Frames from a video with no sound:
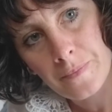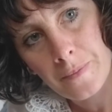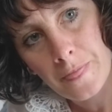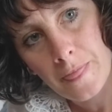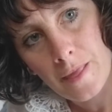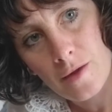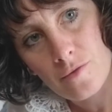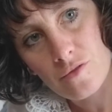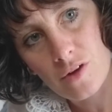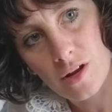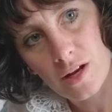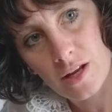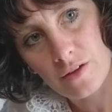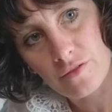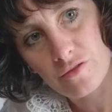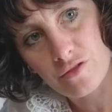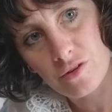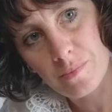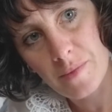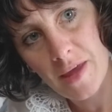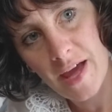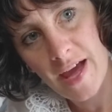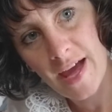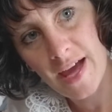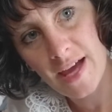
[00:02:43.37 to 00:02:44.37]
running
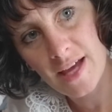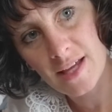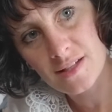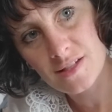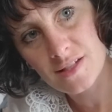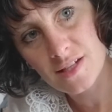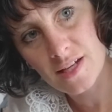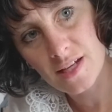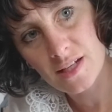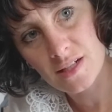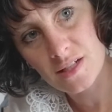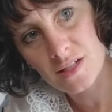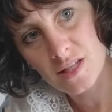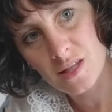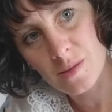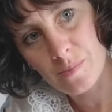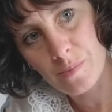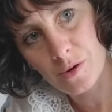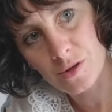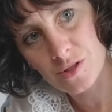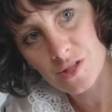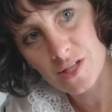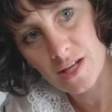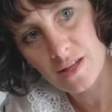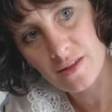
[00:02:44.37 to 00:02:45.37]
from the head into the
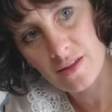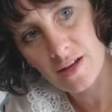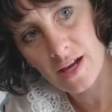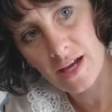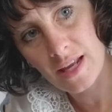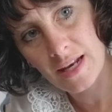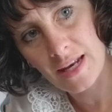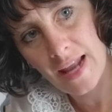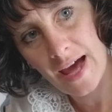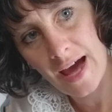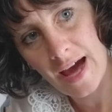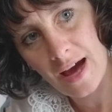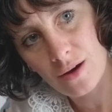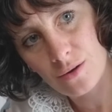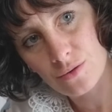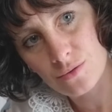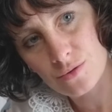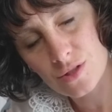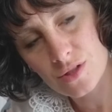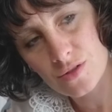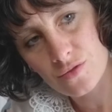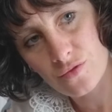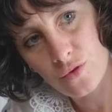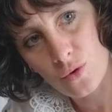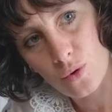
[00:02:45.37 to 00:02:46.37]
body that
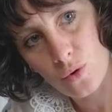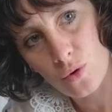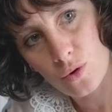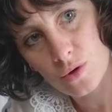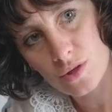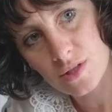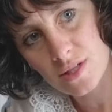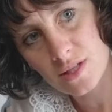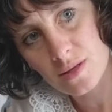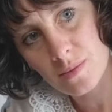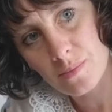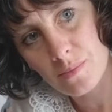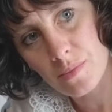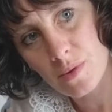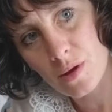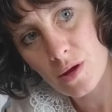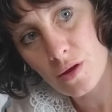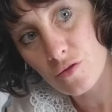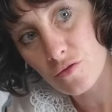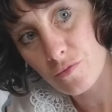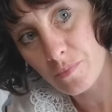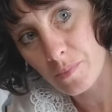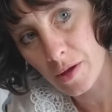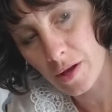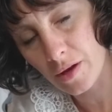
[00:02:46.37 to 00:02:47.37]
allows for some
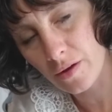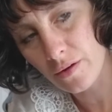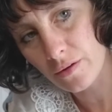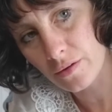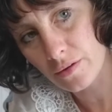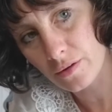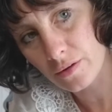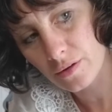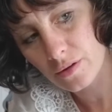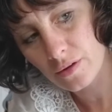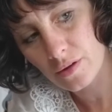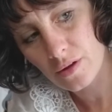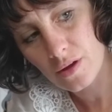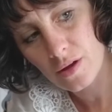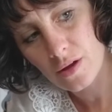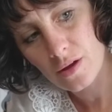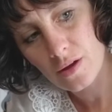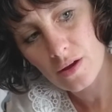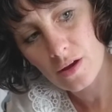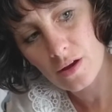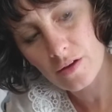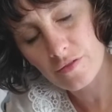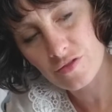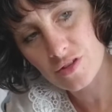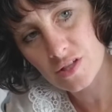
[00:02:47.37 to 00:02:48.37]
movement
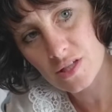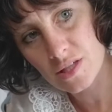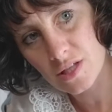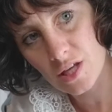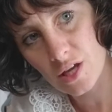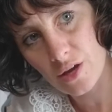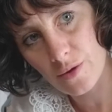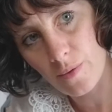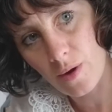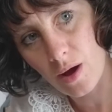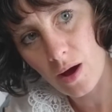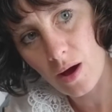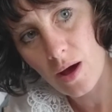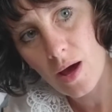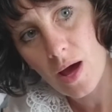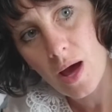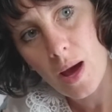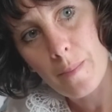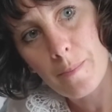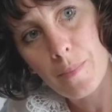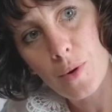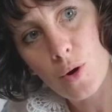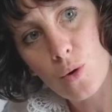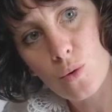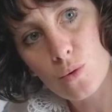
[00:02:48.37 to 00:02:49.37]
of the skewer,
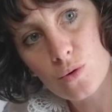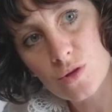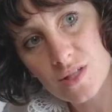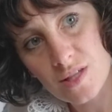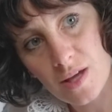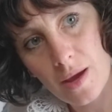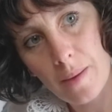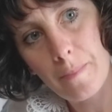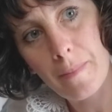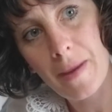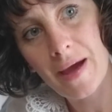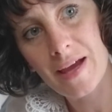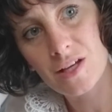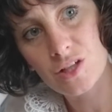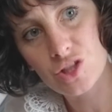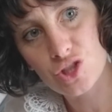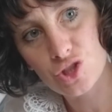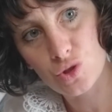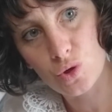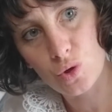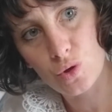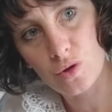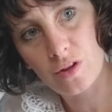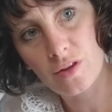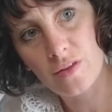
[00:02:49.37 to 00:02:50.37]
but also makes
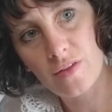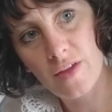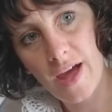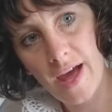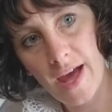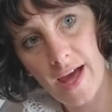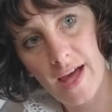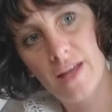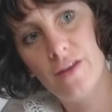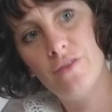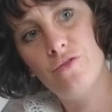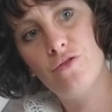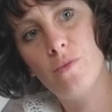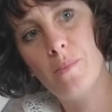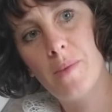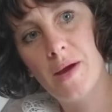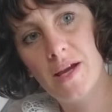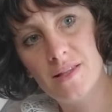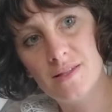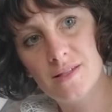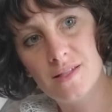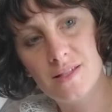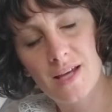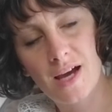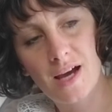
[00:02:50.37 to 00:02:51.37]
sure that the head
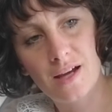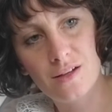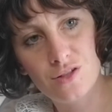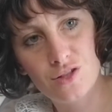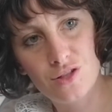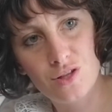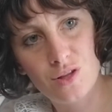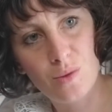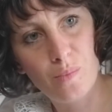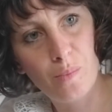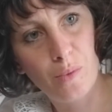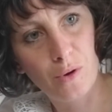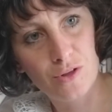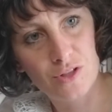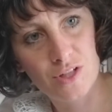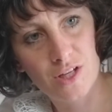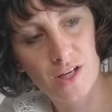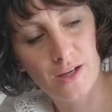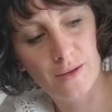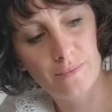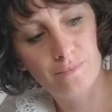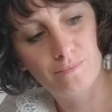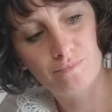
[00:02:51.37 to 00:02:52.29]
remains attached to the body.